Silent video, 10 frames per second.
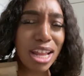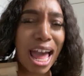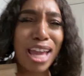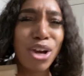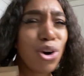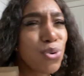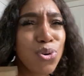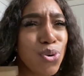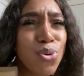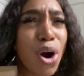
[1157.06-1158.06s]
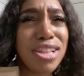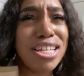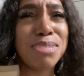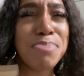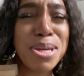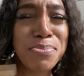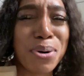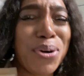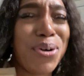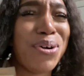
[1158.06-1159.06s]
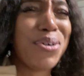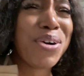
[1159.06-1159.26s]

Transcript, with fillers: Like, who, who are these people?